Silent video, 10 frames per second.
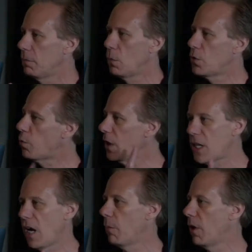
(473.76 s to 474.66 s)
It was one
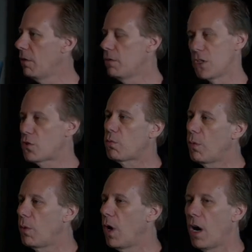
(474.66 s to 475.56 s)
camera. This is where
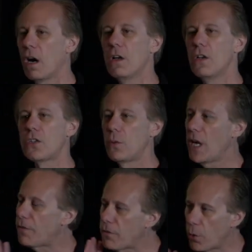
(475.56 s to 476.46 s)
we were. So we
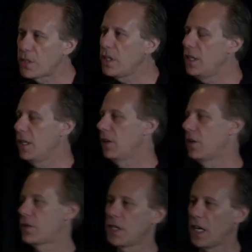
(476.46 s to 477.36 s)
had 14
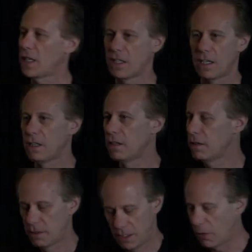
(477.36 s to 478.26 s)
years to get to,
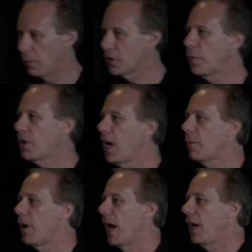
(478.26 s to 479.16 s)
multiple
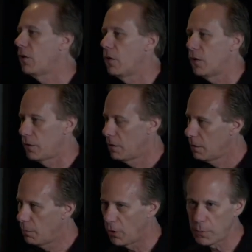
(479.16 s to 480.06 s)
camera angles,
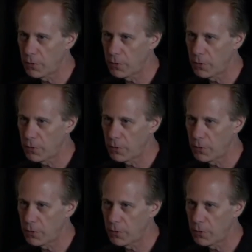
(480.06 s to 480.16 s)
multiple